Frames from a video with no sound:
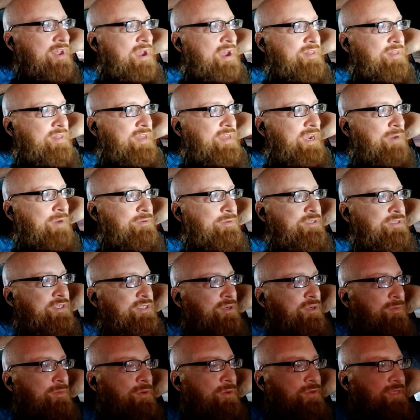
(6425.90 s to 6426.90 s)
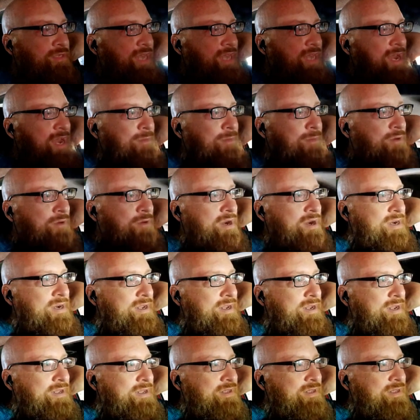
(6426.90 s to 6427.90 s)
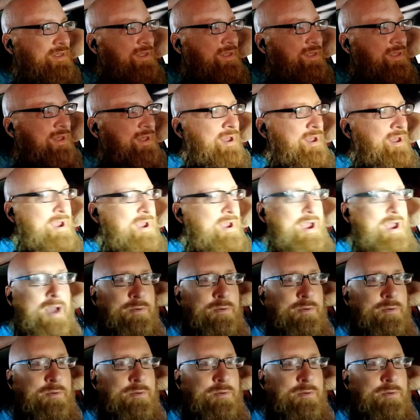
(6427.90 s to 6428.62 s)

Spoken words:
think I would still multi-app, right? I